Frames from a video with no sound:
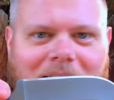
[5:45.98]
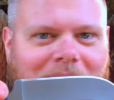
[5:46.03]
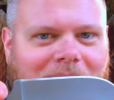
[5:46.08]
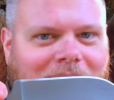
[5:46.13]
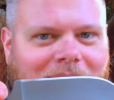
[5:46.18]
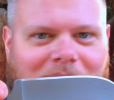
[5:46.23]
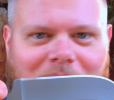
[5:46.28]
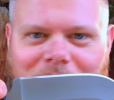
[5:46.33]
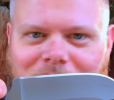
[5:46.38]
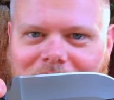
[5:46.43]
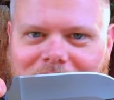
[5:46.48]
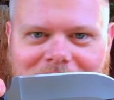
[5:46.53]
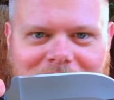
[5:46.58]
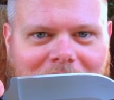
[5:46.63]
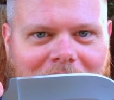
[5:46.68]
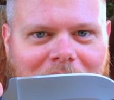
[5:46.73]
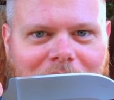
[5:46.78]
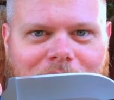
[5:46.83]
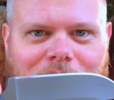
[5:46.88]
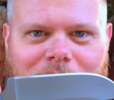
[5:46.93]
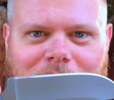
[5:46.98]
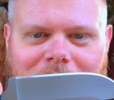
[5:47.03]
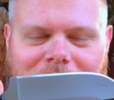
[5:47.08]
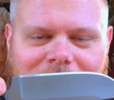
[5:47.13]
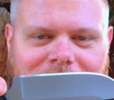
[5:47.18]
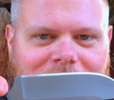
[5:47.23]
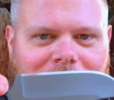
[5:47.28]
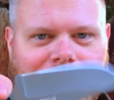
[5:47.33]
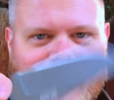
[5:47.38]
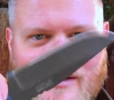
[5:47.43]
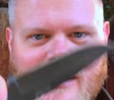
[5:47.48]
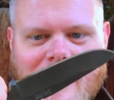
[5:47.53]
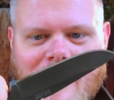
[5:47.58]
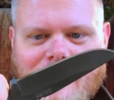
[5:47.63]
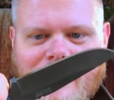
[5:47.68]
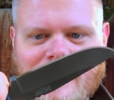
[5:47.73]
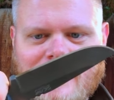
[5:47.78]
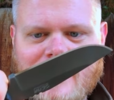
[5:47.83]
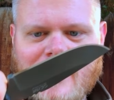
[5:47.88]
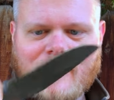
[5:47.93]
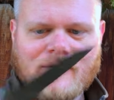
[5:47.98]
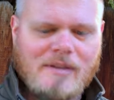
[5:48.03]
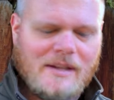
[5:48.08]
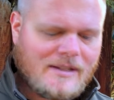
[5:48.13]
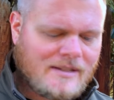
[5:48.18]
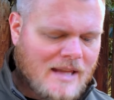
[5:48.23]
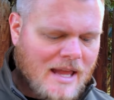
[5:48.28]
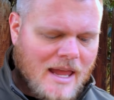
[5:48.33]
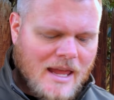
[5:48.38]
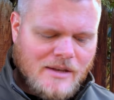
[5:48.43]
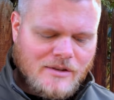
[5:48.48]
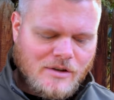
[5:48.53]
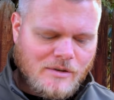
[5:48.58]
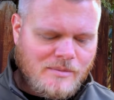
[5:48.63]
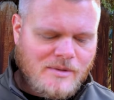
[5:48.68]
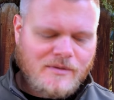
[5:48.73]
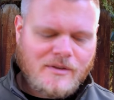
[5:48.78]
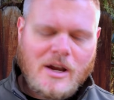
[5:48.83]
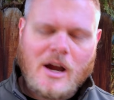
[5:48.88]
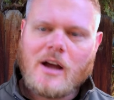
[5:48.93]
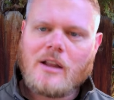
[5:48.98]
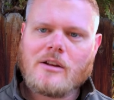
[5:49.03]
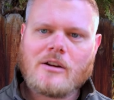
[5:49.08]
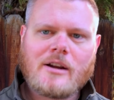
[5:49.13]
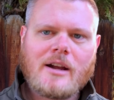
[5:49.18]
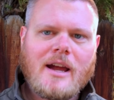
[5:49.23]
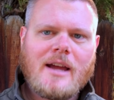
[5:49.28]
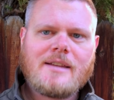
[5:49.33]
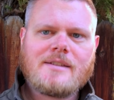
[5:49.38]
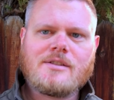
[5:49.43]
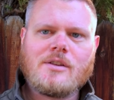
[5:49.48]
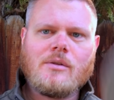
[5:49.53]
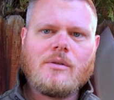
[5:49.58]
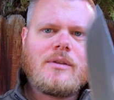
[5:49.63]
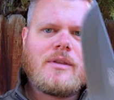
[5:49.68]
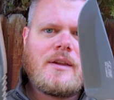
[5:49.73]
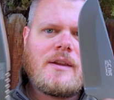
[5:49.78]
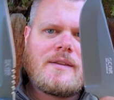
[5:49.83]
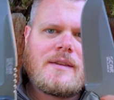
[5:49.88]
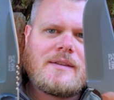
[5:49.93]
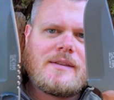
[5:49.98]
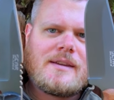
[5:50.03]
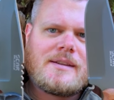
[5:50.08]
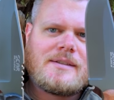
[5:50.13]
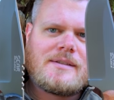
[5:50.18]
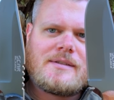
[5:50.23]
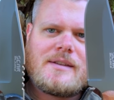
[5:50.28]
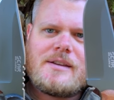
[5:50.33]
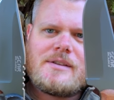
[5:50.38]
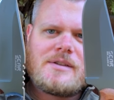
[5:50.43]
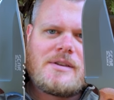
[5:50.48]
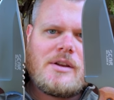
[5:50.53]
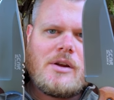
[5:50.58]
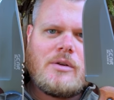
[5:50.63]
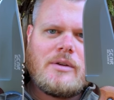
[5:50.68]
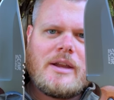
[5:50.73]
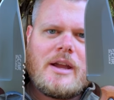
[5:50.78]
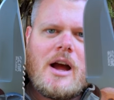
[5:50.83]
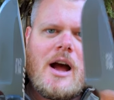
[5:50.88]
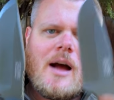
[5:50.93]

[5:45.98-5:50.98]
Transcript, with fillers: I love this knife itself. I love the toughness. In terms of color, guys, don't think that these, these are the only